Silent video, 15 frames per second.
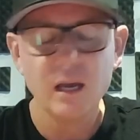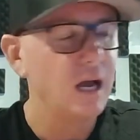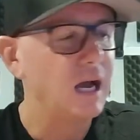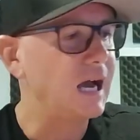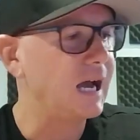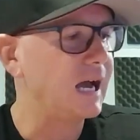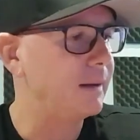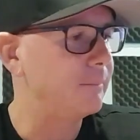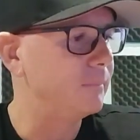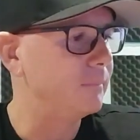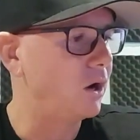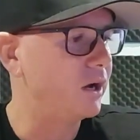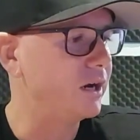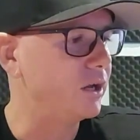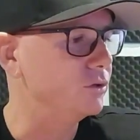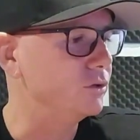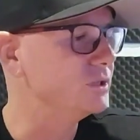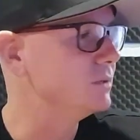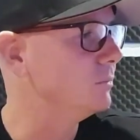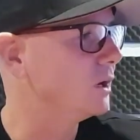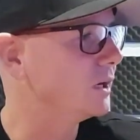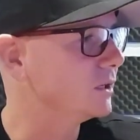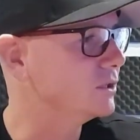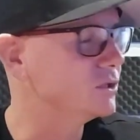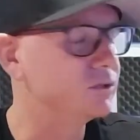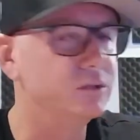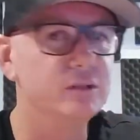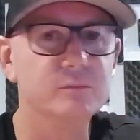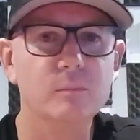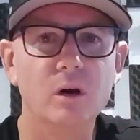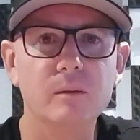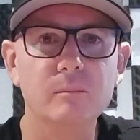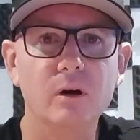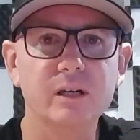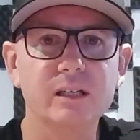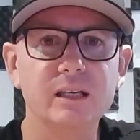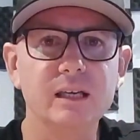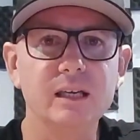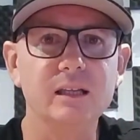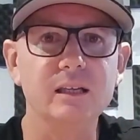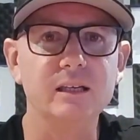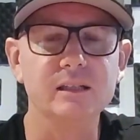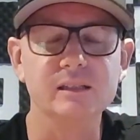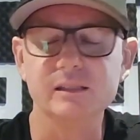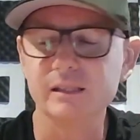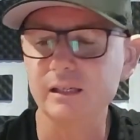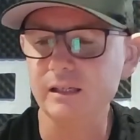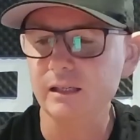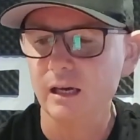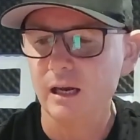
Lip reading: I don't use the mic, I just use my mic here that you can see.